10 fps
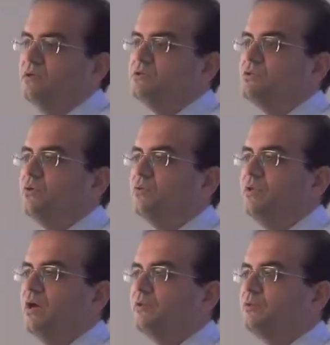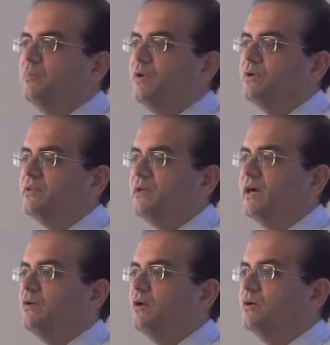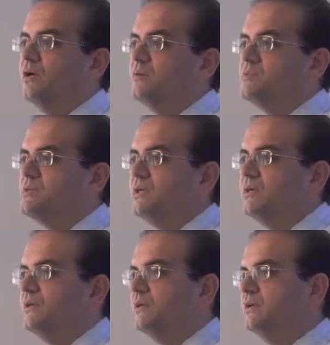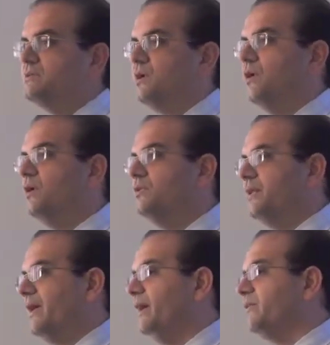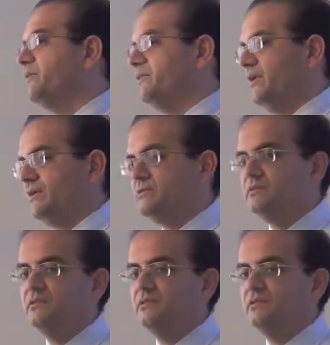So the other part that alcohol comes in is all the health effects.